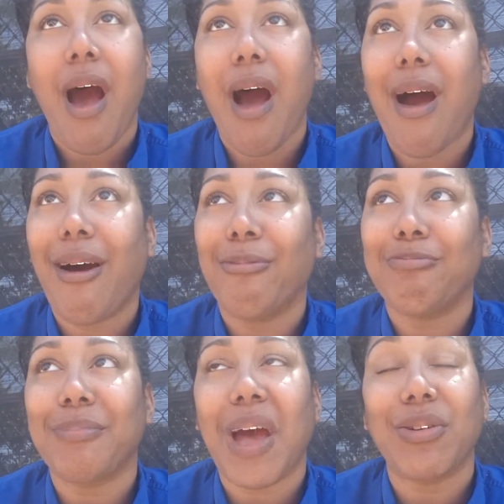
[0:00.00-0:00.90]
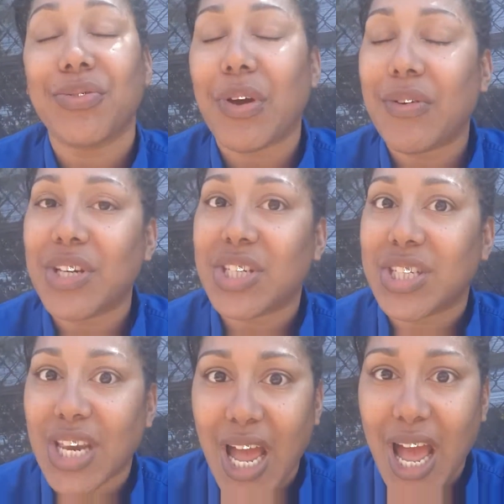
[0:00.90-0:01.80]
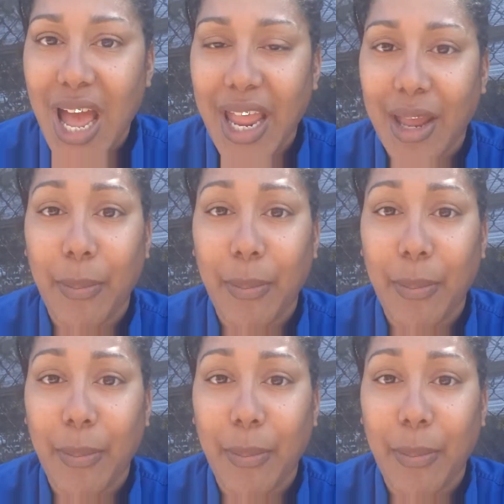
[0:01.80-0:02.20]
Um, I was very shy.